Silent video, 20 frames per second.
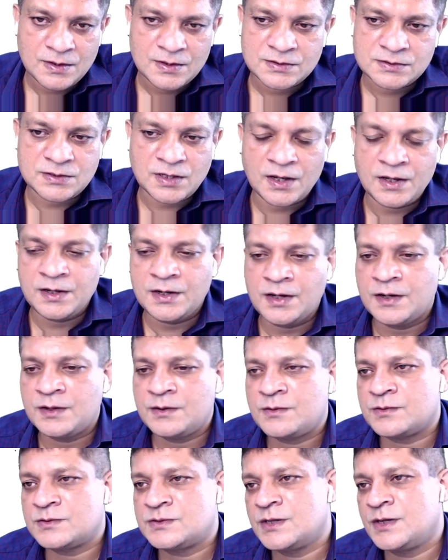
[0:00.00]
Sine and
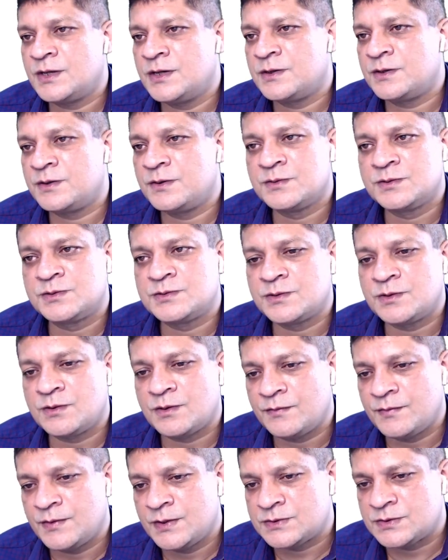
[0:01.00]
cosine, you should
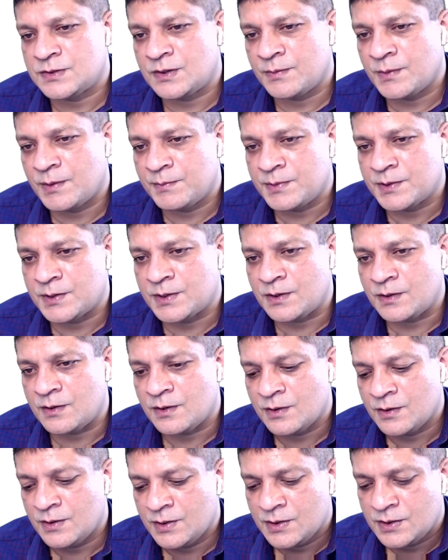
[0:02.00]
always remember.
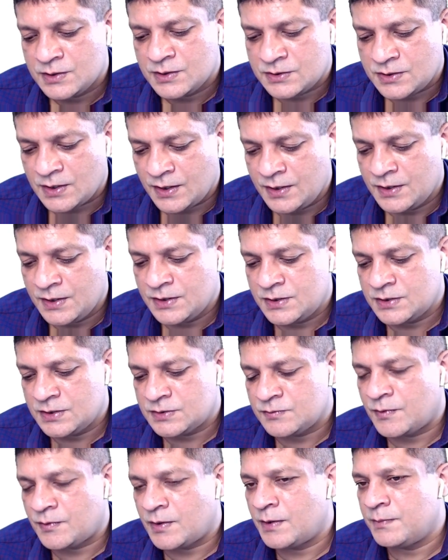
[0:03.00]
Sine, it is
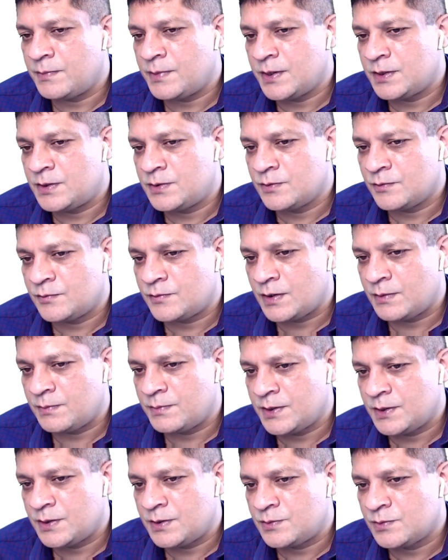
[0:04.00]
1 by 2, 1
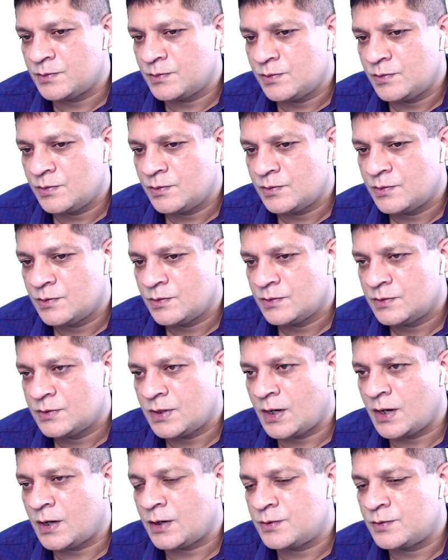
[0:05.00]
by 2.
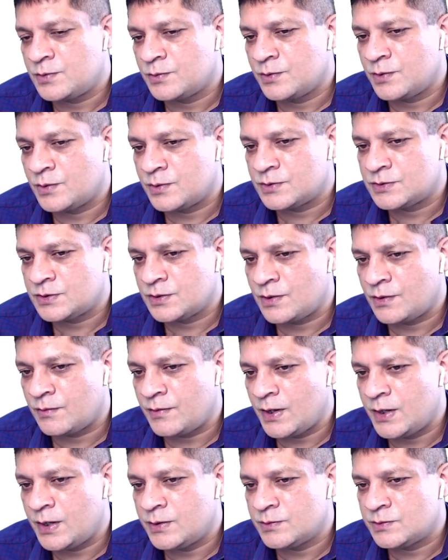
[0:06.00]
There are two non-zero
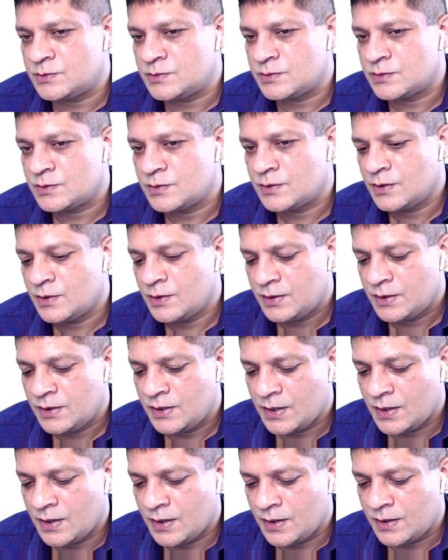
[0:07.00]
values,
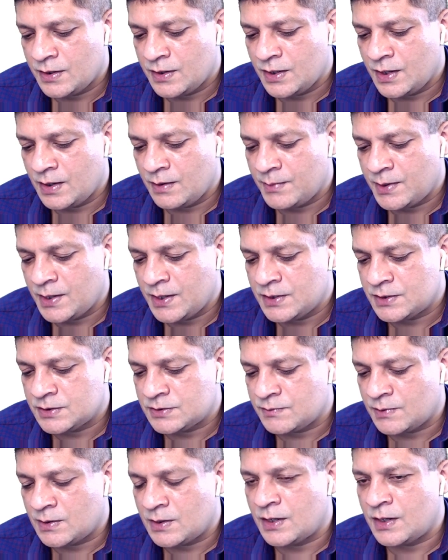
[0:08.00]
a minus
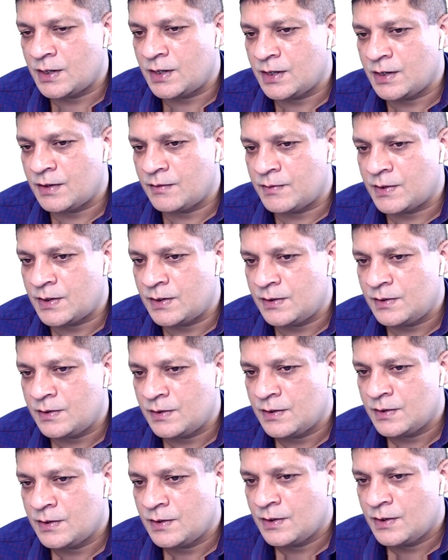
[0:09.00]
1 and a1.
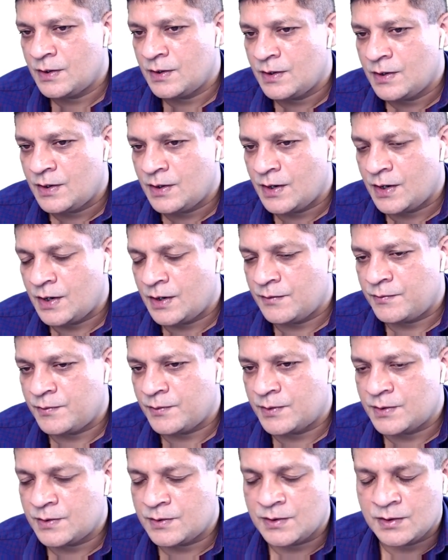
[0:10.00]
And
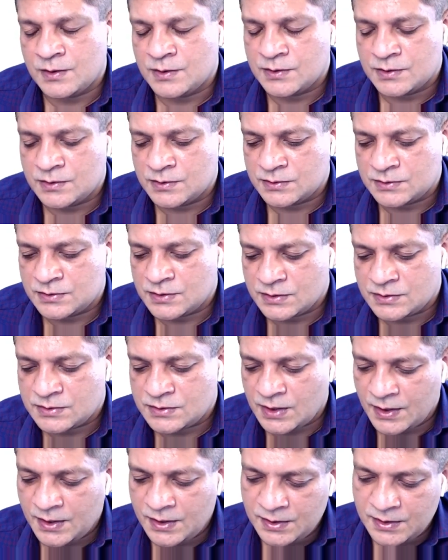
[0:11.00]
for so
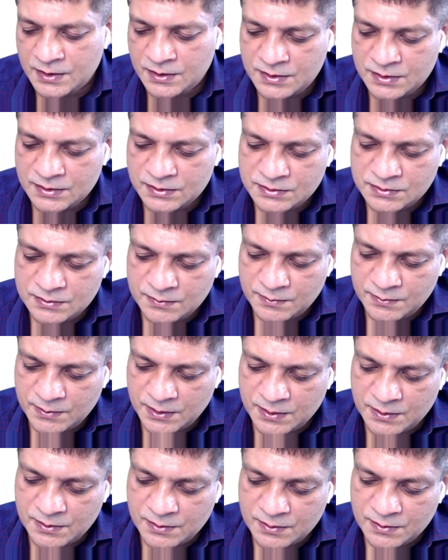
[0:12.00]
sine, it is
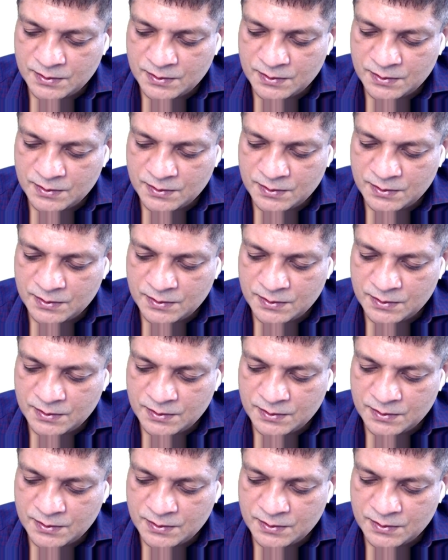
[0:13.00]
what?